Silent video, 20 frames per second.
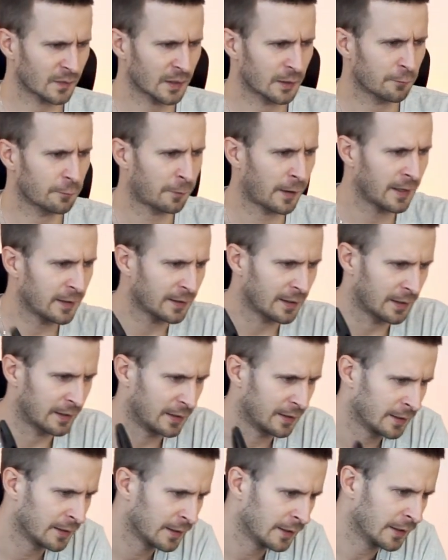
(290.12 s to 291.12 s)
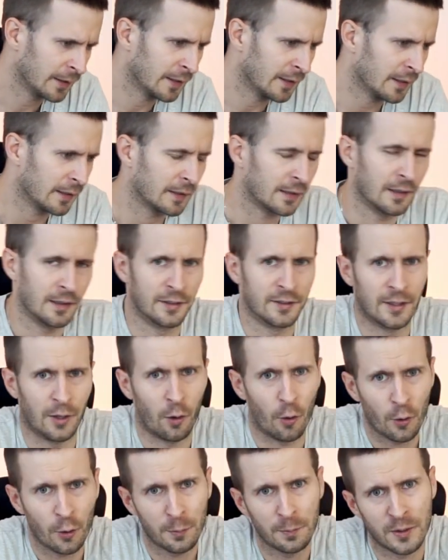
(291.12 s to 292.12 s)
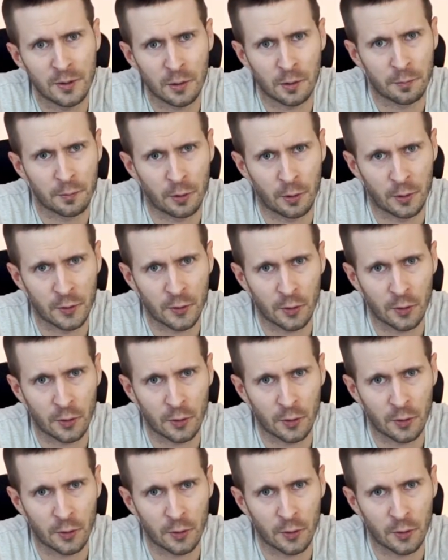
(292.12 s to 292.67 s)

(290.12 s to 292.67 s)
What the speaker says: Finally, the orbit, of course,